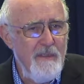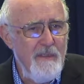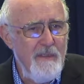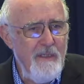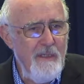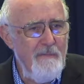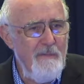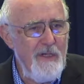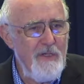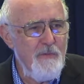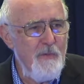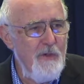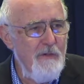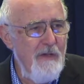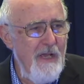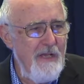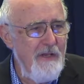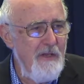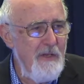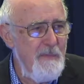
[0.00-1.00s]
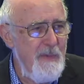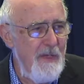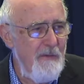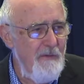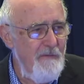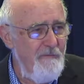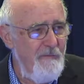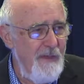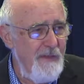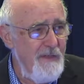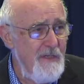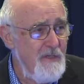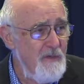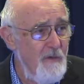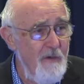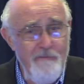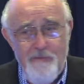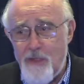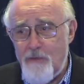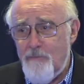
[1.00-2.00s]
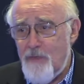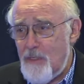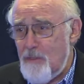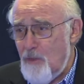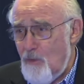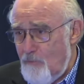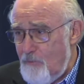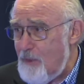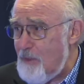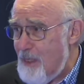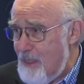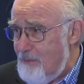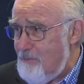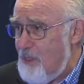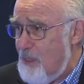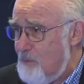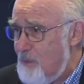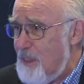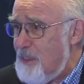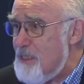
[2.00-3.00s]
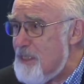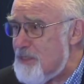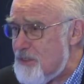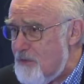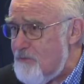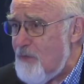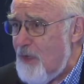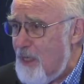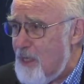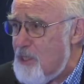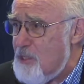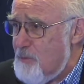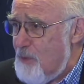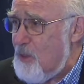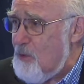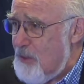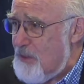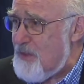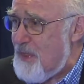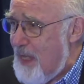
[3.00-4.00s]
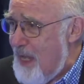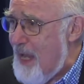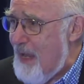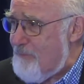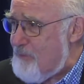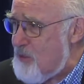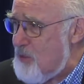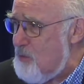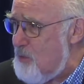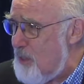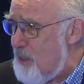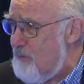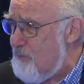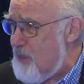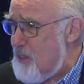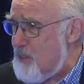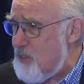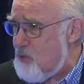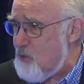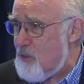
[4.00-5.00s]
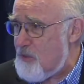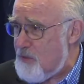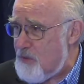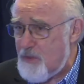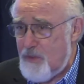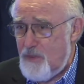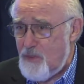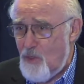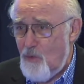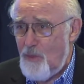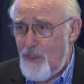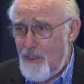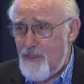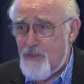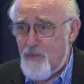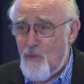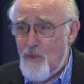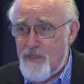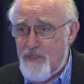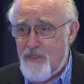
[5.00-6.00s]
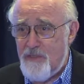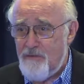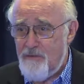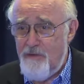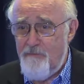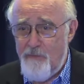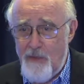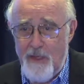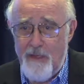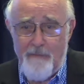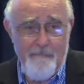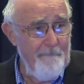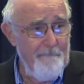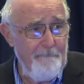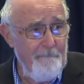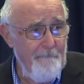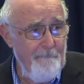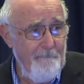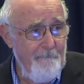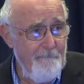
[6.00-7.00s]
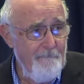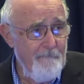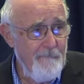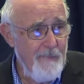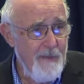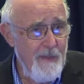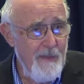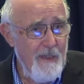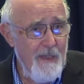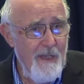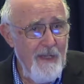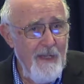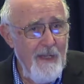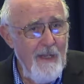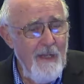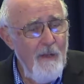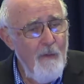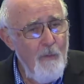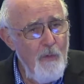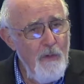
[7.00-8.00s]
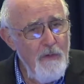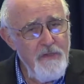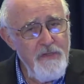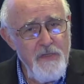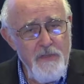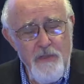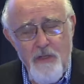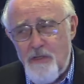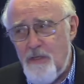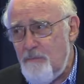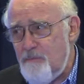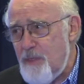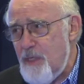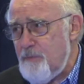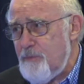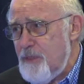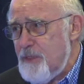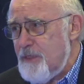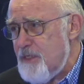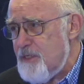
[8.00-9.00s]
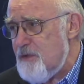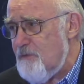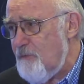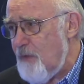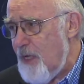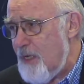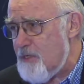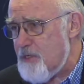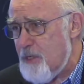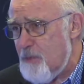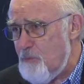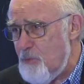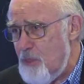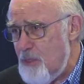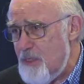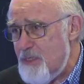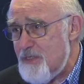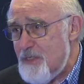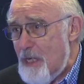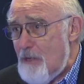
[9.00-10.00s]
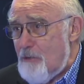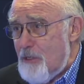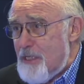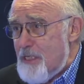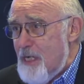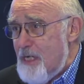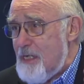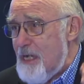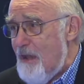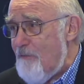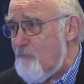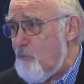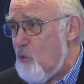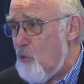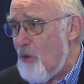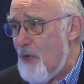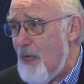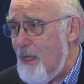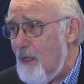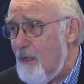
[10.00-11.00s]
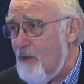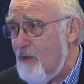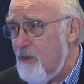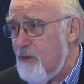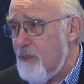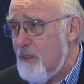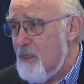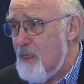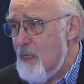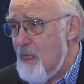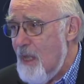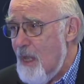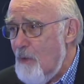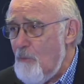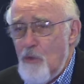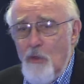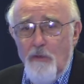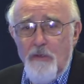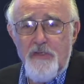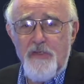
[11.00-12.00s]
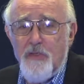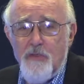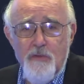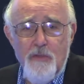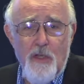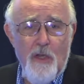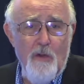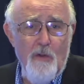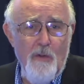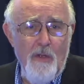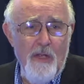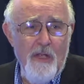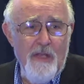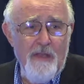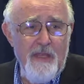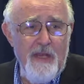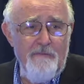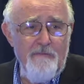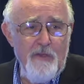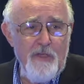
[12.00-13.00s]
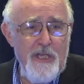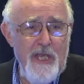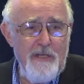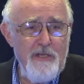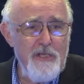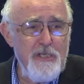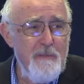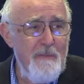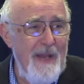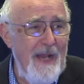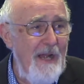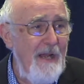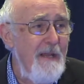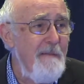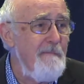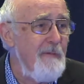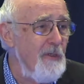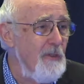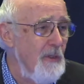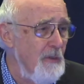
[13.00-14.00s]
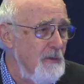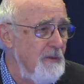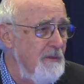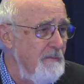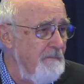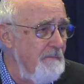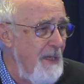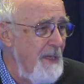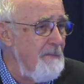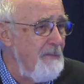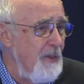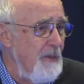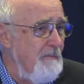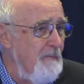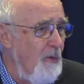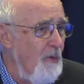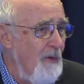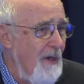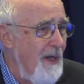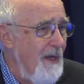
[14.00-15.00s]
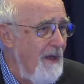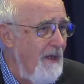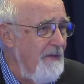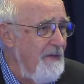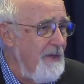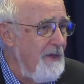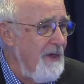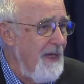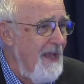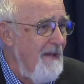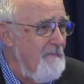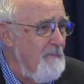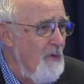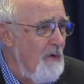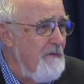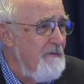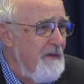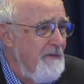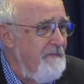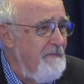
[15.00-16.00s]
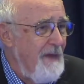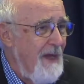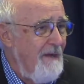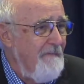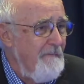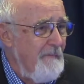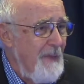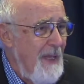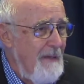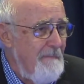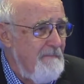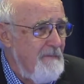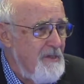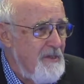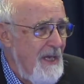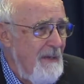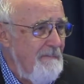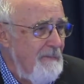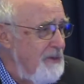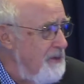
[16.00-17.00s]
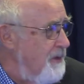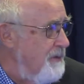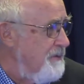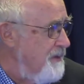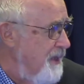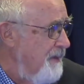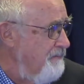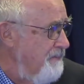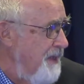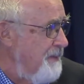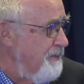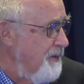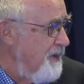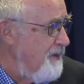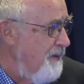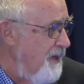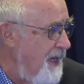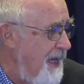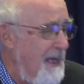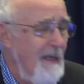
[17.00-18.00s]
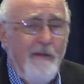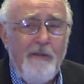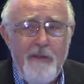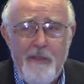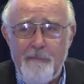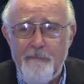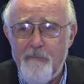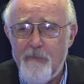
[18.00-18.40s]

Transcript: They're much more likely to be able to fend these off. They're very often likely to be disadvantaged because they have so many of these sources and no one else wants to live there. We also know that people in disadvantaged communities generally tend to have poor health, and we also know that if you take just about any pollutant, people in poor health are going to have more of an effect from that same pollutant than people in good health.